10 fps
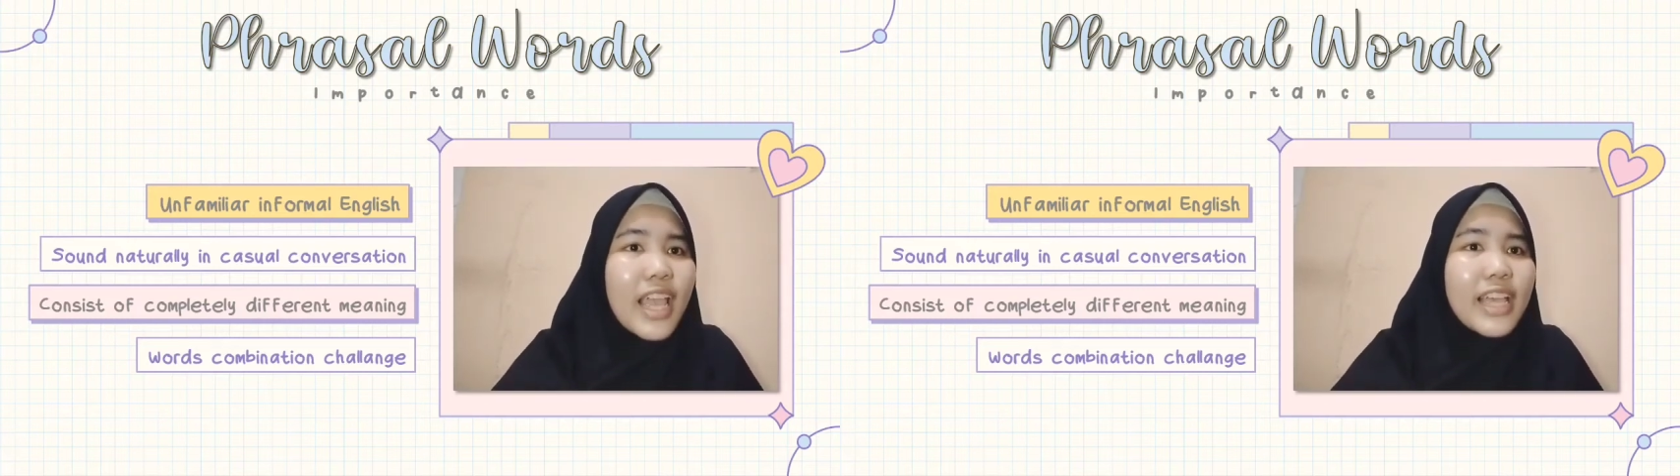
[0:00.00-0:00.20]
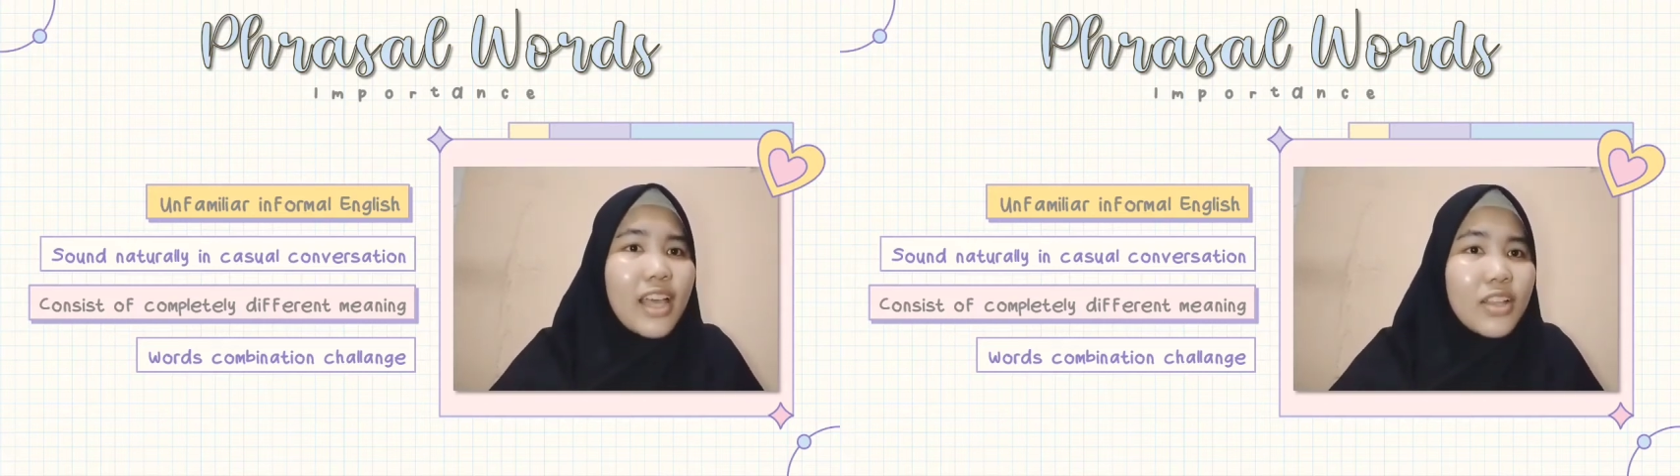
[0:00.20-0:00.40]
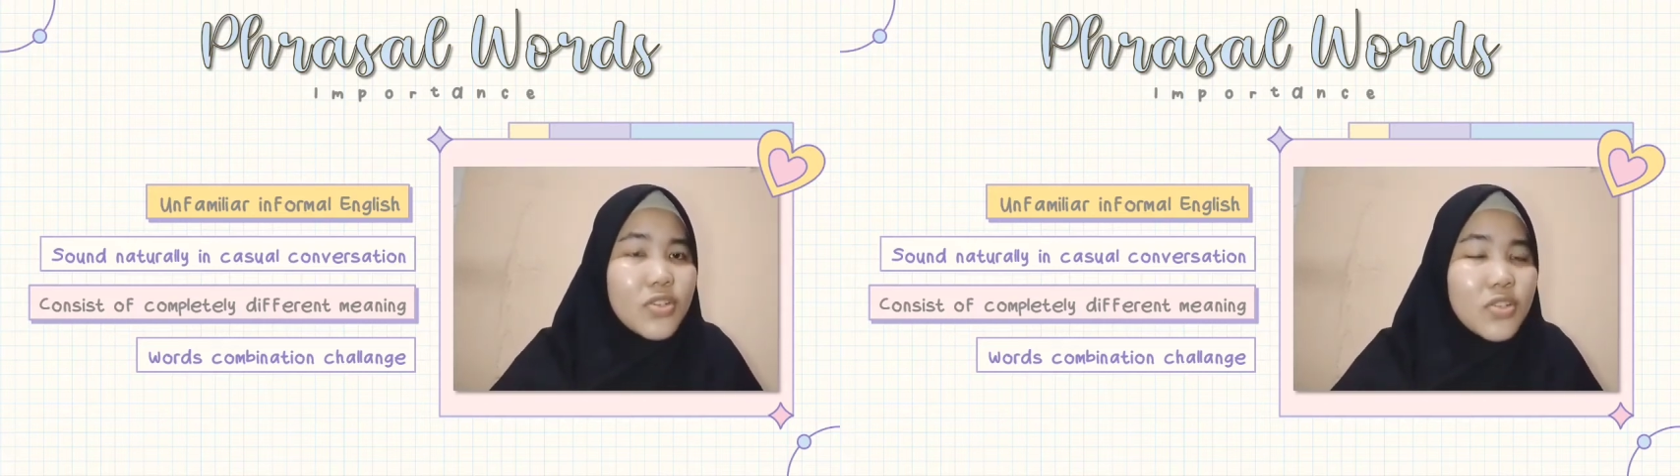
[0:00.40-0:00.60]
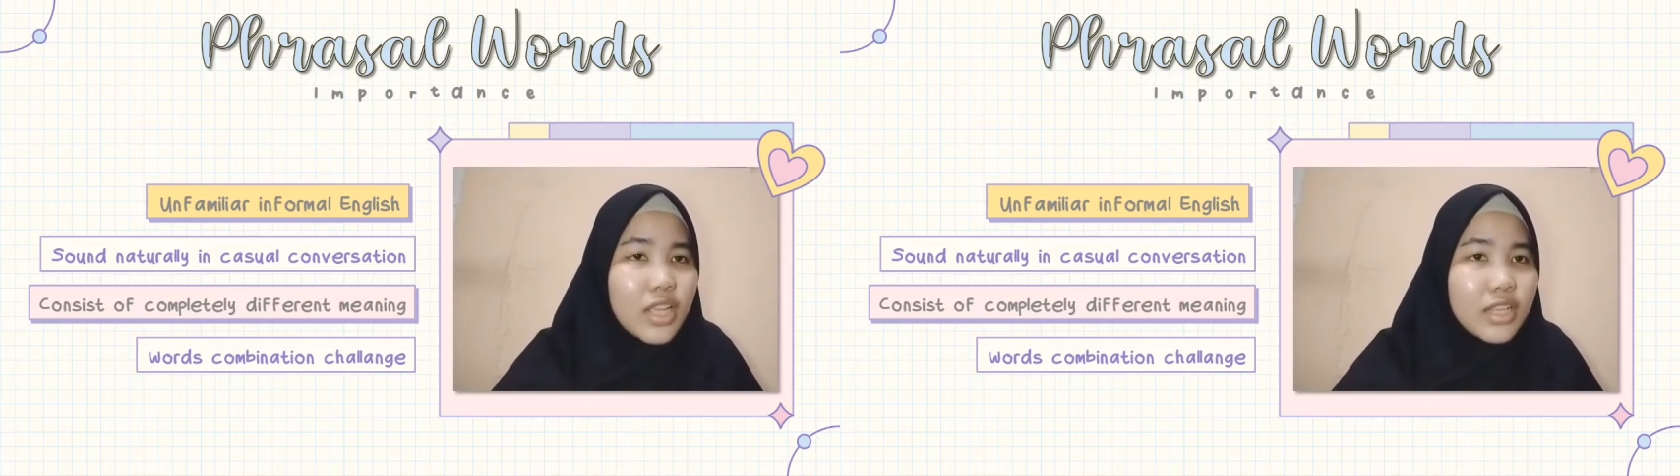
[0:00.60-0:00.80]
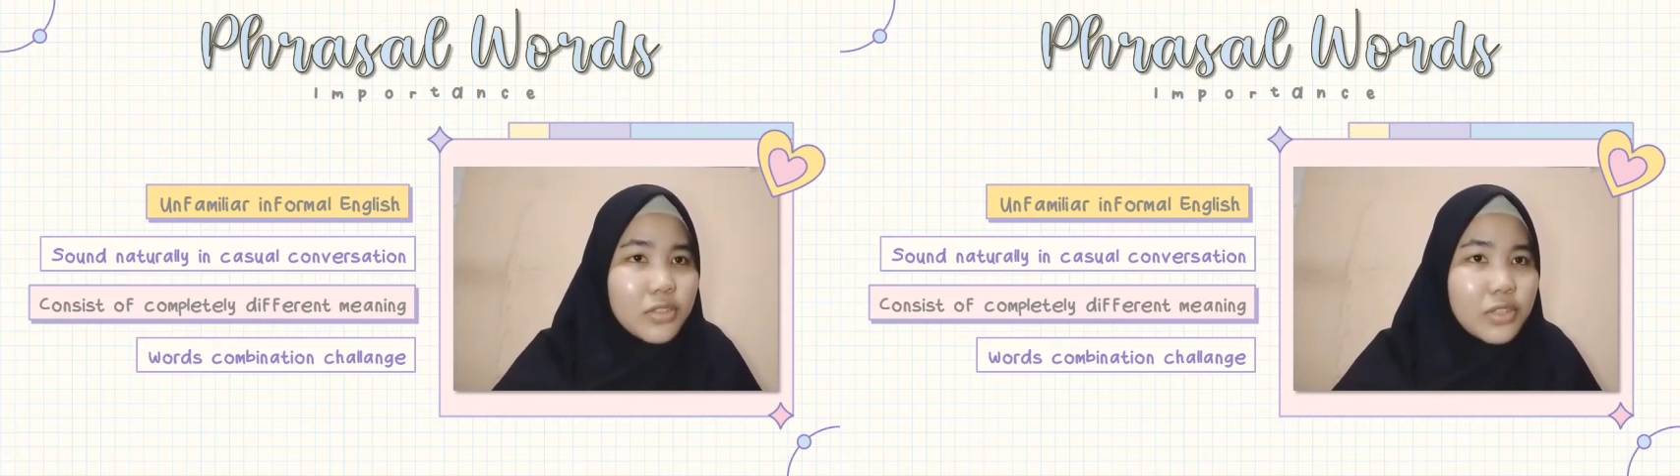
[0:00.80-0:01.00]
and
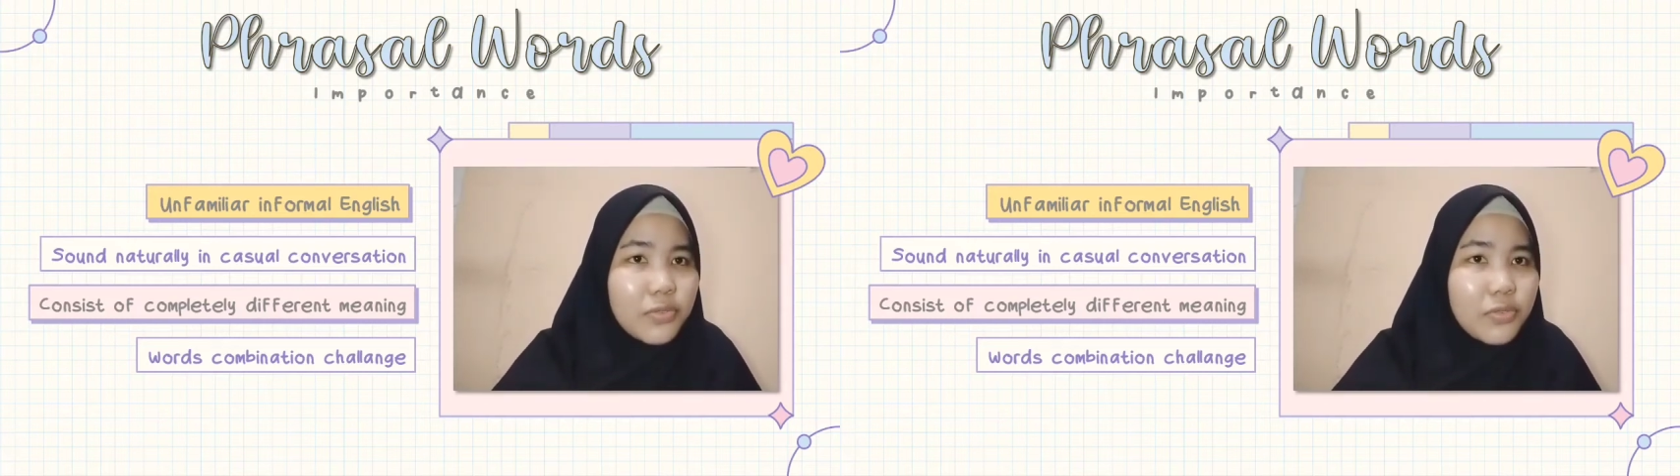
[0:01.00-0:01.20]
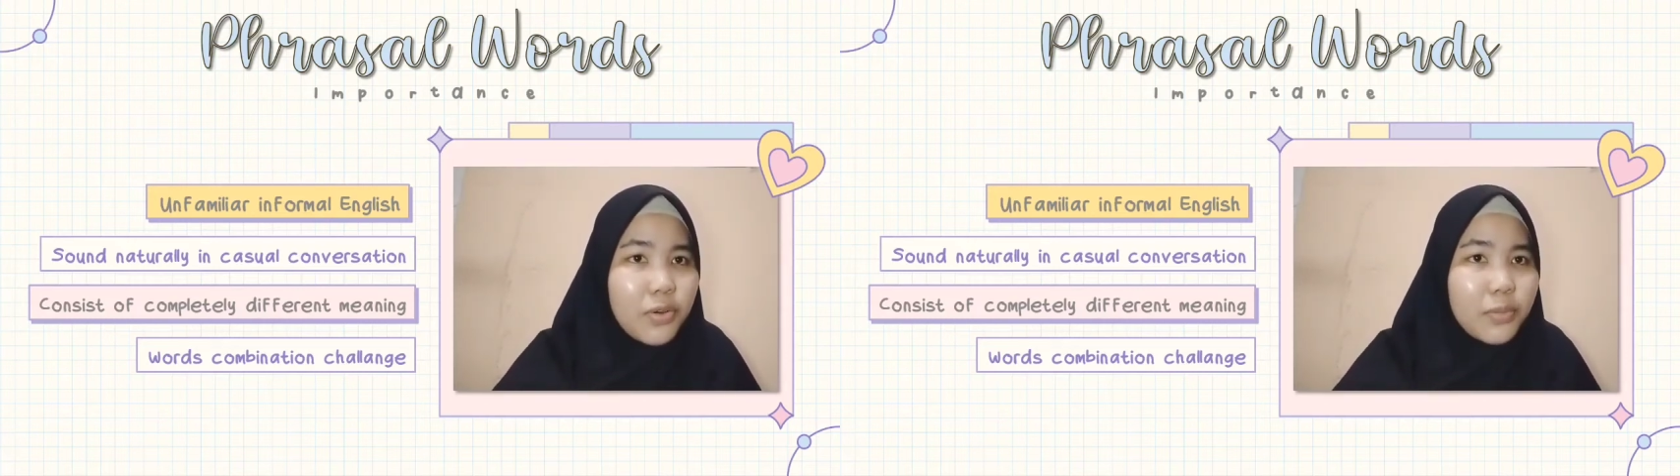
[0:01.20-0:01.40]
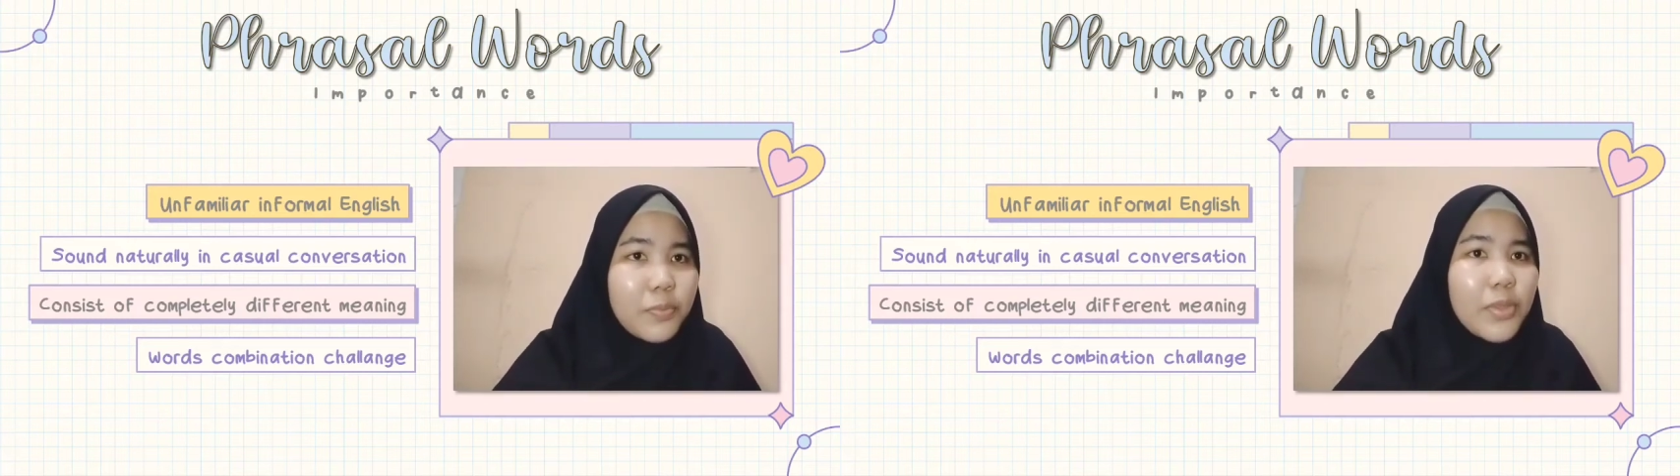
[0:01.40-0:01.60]
understand to the form.